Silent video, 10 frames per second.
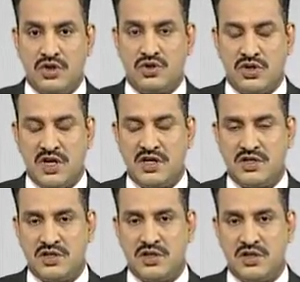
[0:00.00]
so
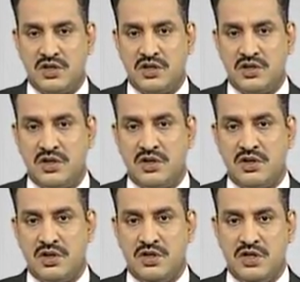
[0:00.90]
that
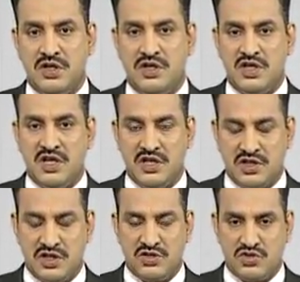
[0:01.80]
the DNA
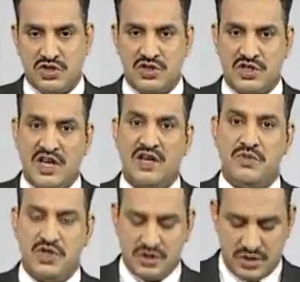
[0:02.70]
synthesis can
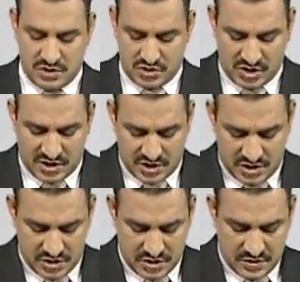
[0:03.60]
be
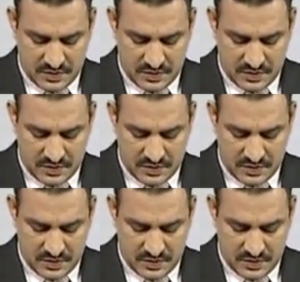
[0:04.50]
started.